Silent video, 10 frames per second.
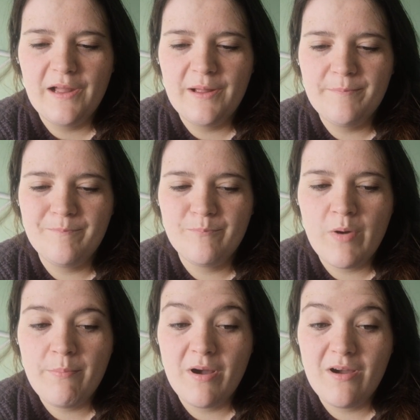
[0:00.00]
during
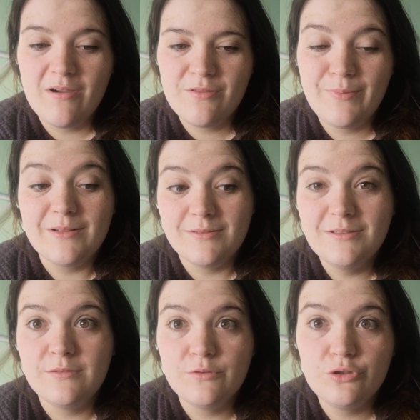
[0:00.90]
my bath,
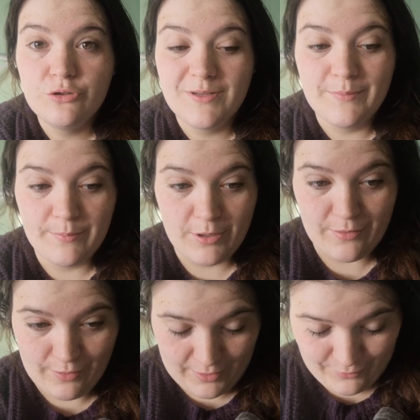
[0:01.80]

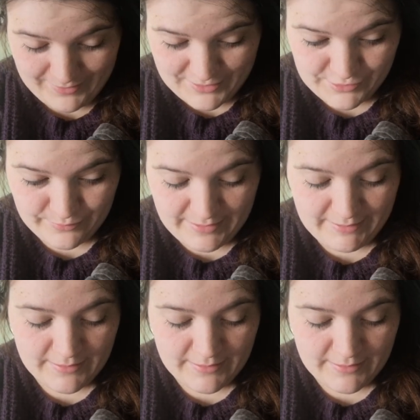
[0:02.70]
I got into